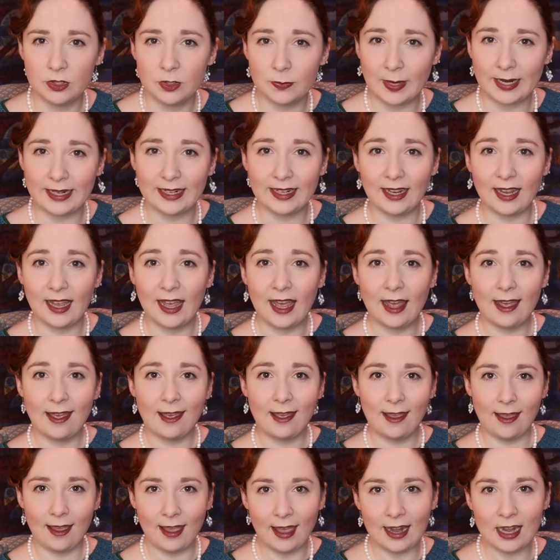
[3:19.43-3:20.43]
spending
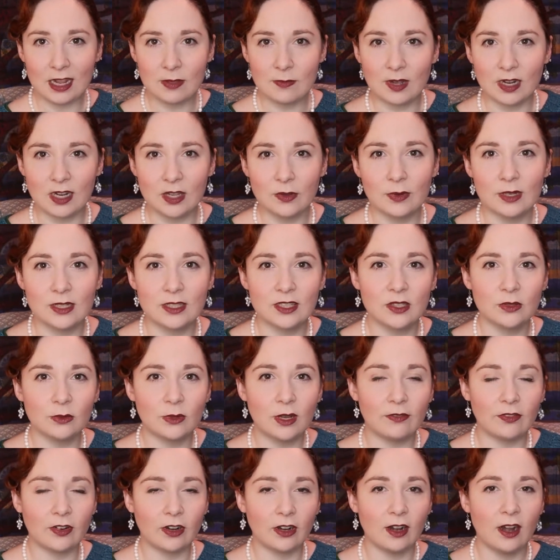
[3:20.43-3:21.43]
any money
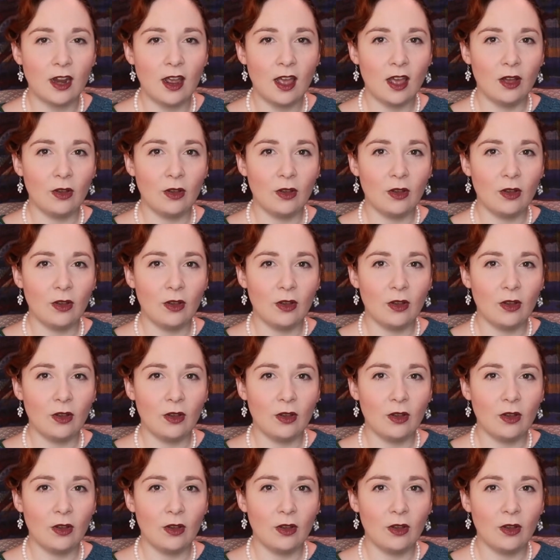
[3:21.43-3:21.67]
whatsoever,